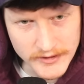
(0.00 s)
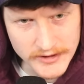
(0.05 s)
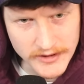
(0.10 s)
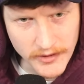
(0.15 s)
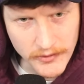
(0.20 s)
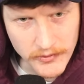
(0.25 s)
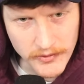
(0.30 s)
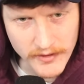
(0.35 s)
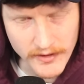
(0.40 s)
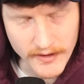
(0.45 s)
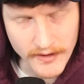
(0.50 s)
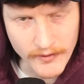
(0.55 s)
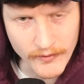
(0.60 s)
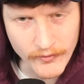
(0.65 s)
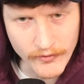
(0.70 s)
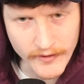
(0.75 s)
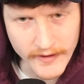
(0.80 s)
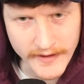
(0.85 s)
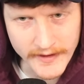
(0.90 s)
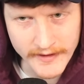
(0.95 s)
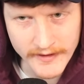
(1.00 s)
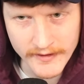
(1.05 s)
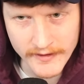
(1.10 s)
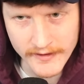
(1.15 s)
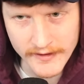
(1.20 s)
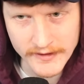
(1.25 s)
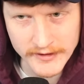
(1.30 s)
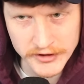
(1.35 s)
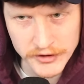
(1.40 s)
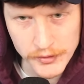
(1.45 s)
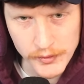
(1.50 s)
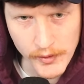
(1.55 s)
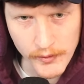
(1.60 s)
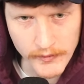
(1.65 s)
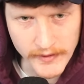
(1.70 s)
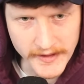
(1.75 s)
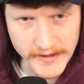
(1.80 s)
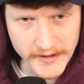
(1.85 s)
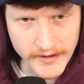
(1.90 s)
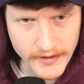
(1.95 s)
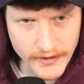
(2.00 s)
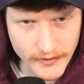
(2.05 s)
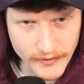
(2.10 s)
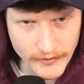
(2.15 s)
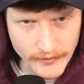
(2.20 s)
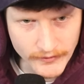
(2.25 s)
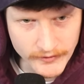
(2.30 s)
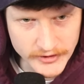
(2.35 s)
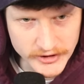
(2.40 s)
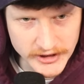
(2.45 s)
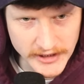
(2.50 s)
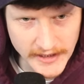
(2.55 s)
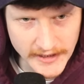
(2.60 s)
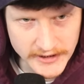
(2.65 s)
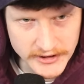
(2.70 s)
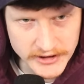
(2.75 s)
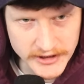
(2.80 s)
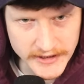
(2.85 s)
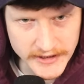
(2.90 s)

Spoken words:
just going on a little freaking Duolingo challenge